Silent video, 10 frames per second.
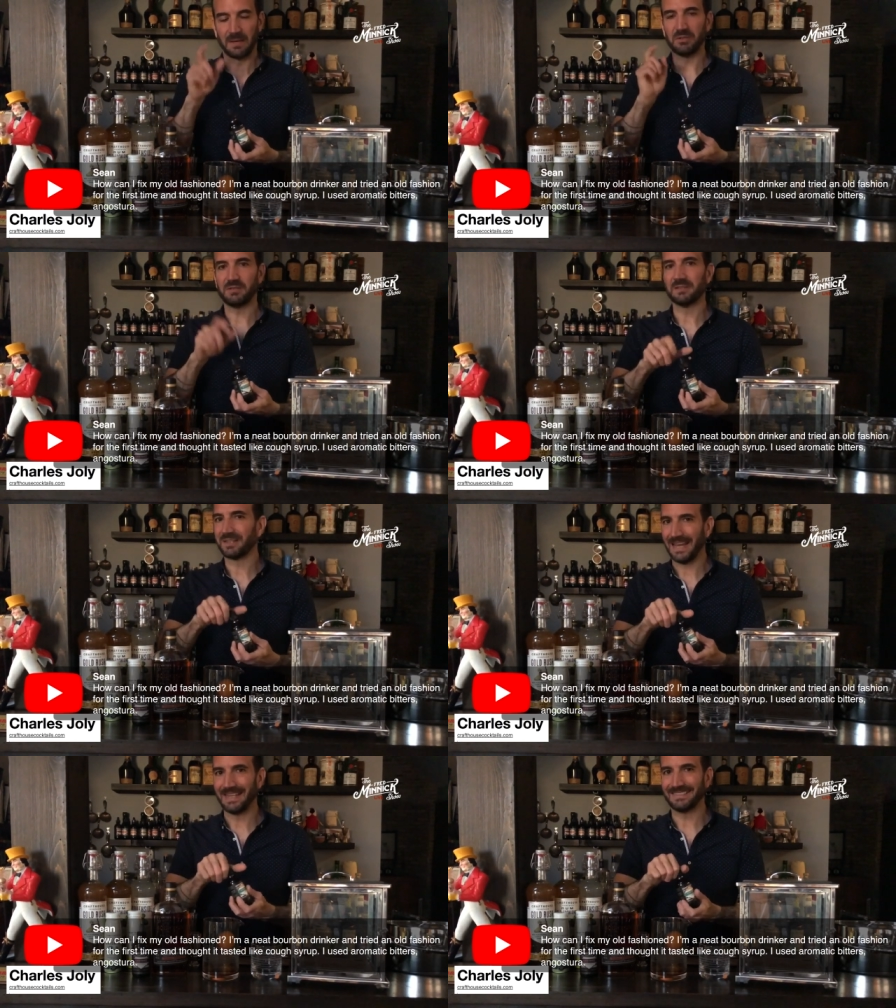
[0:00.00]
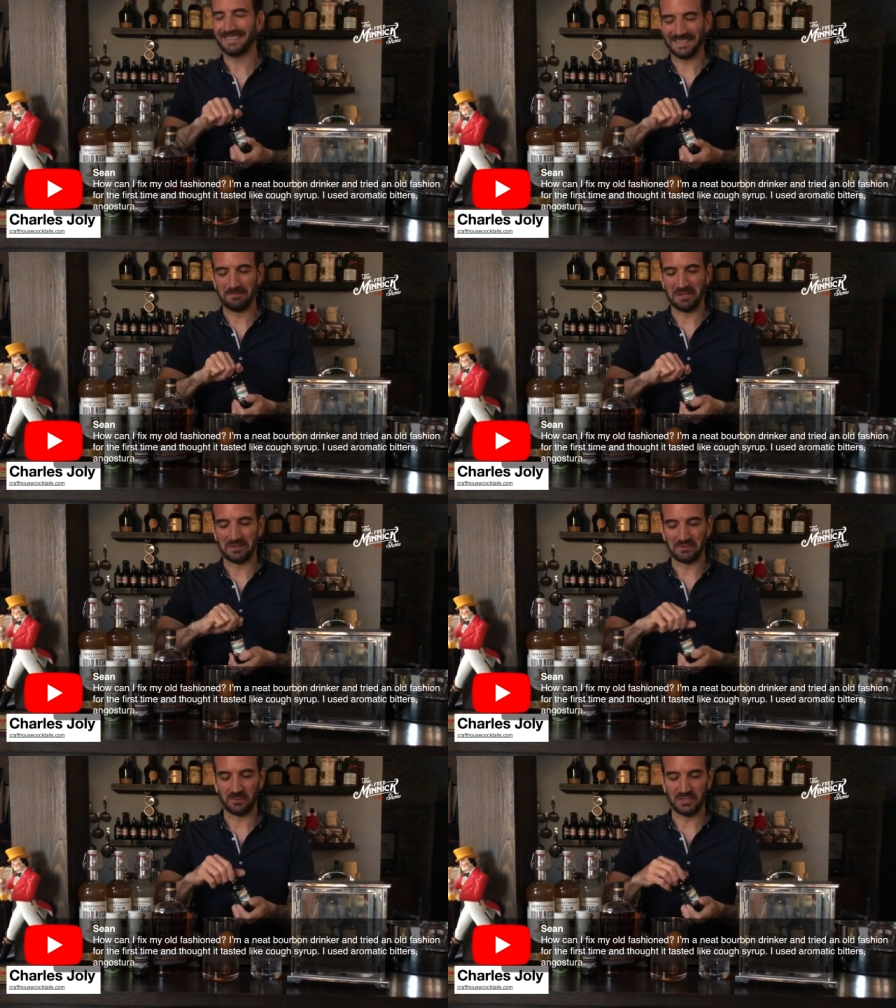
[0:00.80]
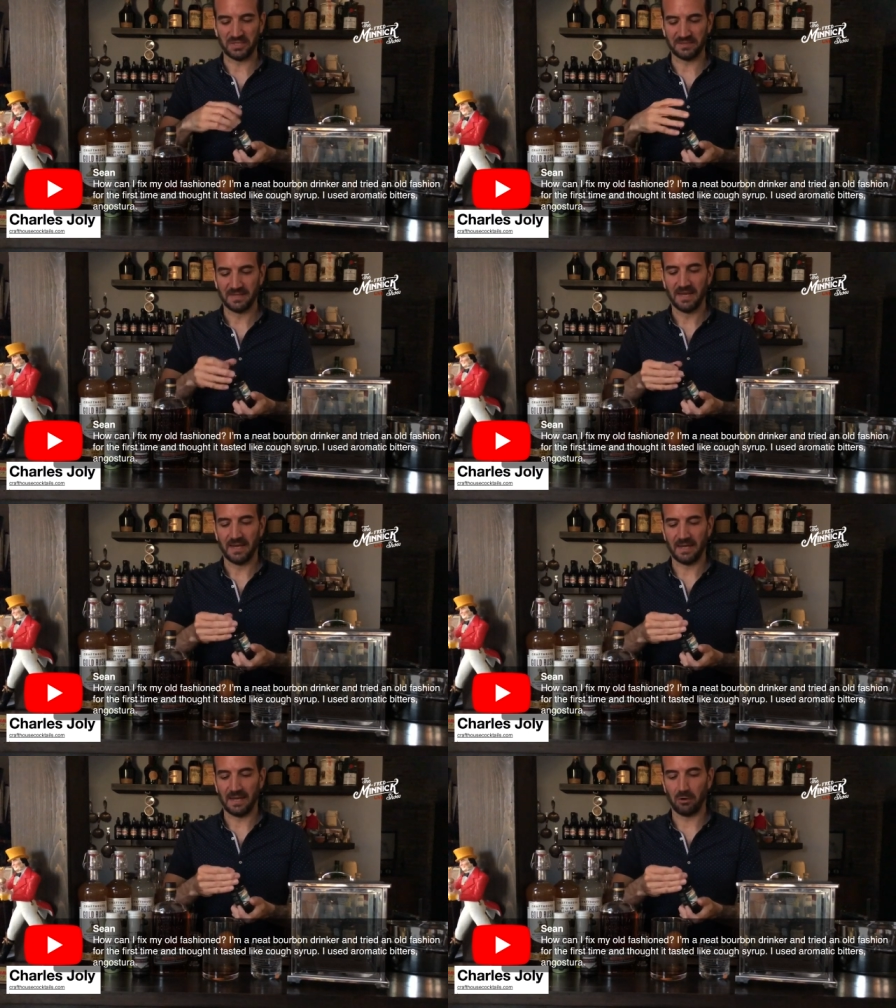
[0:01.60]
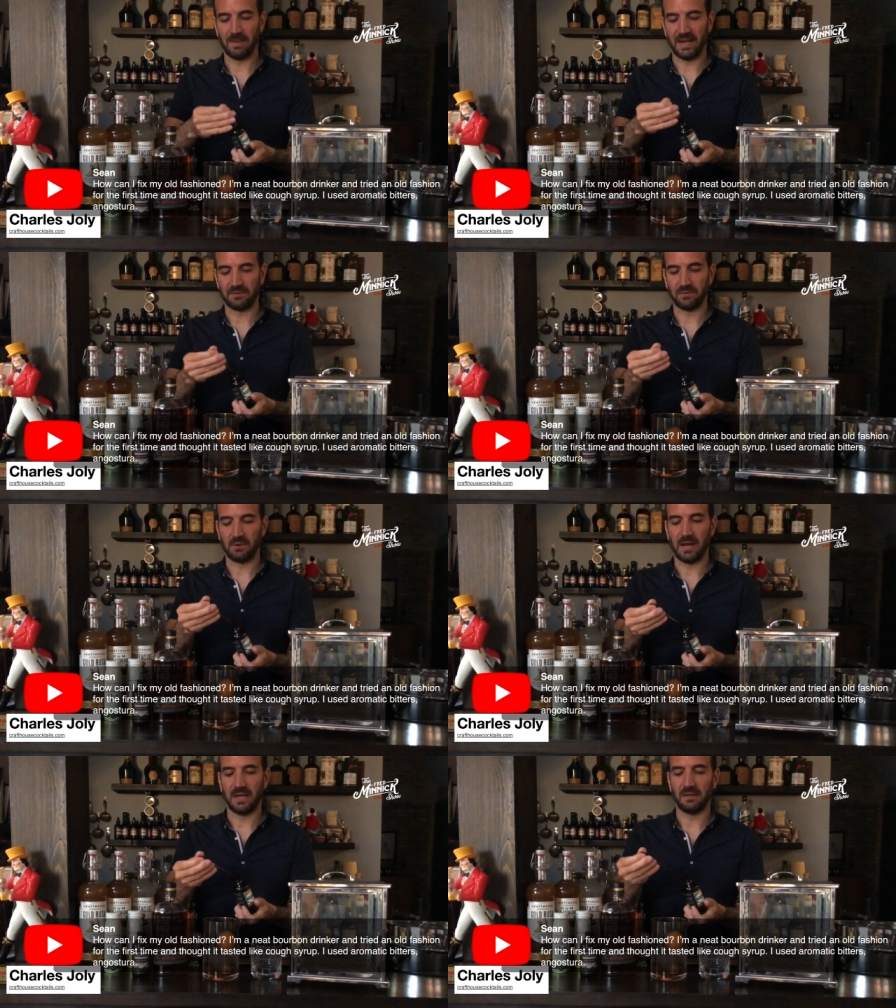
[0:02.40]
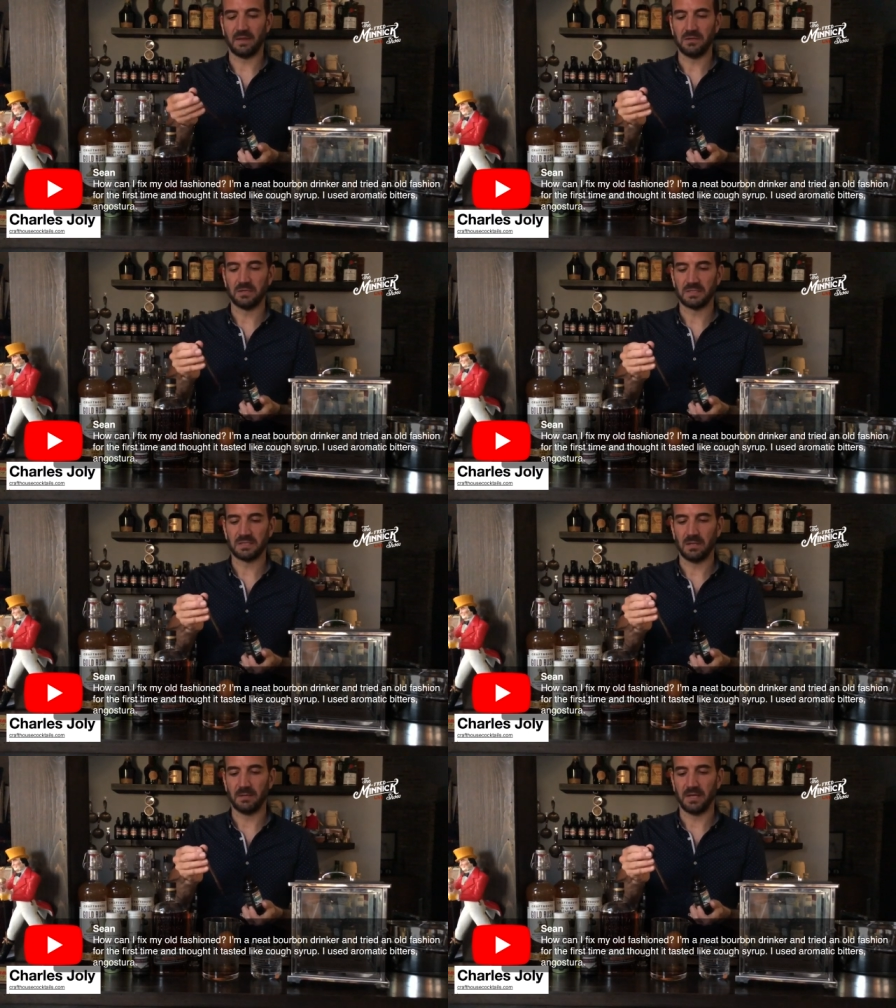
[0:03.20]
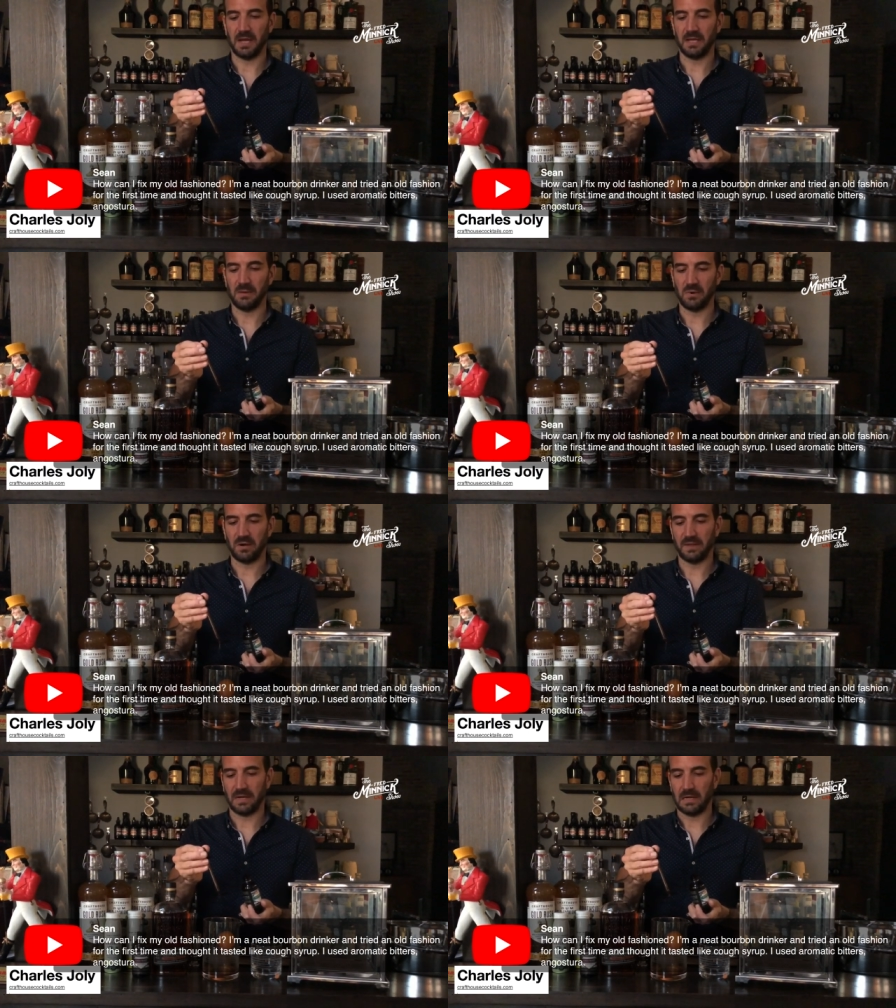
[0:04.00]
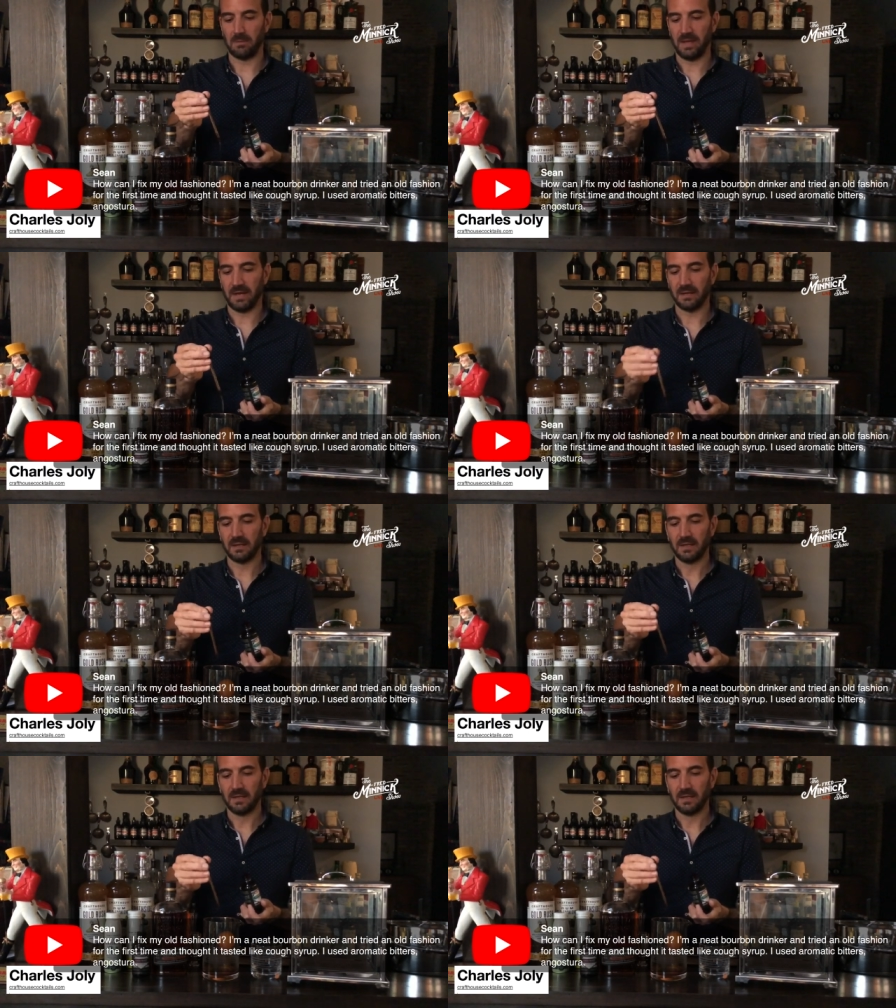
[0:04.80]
I'm using their Kensington Bitters, which is an aromatic variety that you can sub in anywhere that aromatic